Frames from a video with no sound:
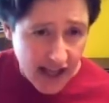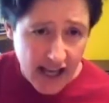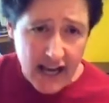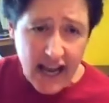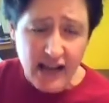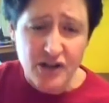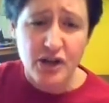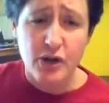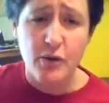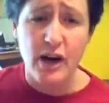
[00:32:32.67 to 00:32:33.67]
And as
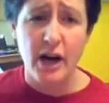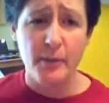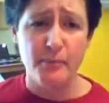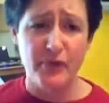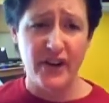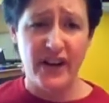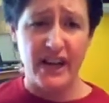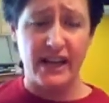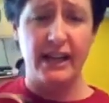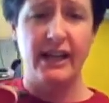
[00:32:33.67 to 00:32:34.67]
you go up the
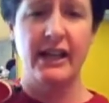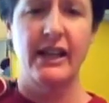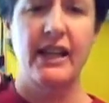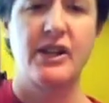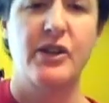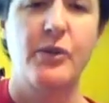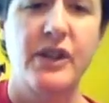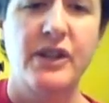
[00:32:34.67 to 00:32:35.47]
neck and you go